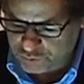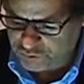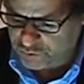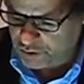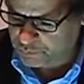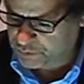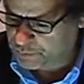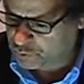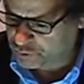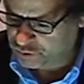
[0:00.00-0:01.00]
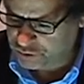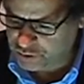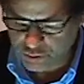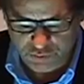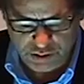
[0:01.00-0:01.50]
to the subject because she
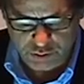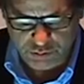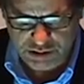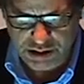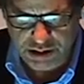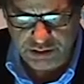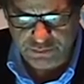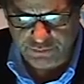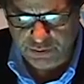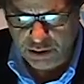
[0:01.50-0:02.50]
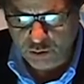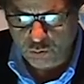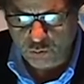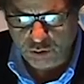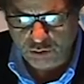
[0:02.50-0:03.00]
knew that O'Keeffe,
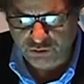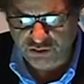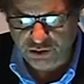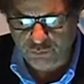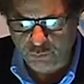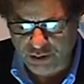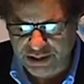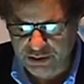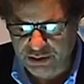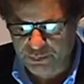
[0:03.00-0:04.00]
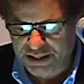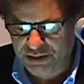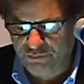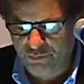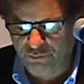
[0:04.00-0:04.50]
who herself rarely
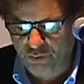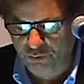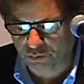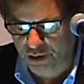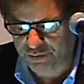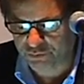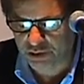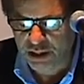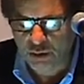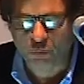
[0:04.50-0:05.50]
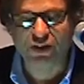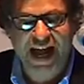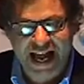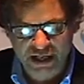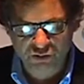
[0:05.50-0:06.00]
painted from photographs, was
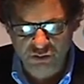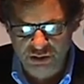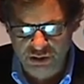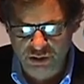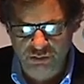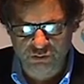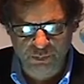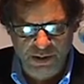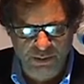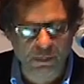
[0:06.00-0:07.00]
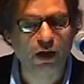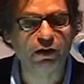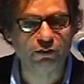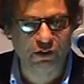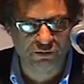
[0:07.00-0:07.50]
actually accused by the
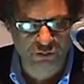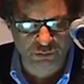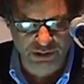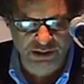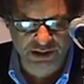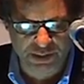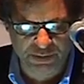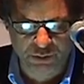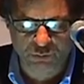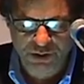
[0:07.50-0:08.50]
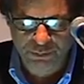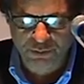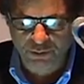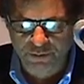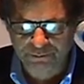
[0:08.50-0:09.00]
modernist critic Clement
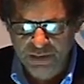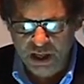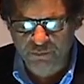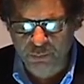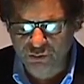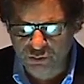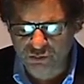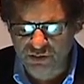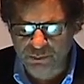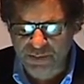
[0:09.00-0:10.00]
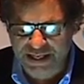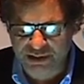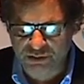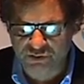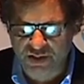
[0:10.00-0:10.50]
Greenberg of producing
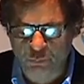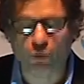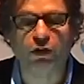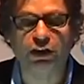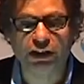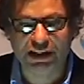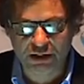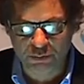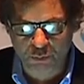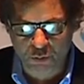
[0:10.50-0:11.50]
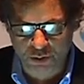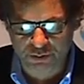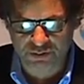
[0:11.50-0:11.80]
paintings that were little more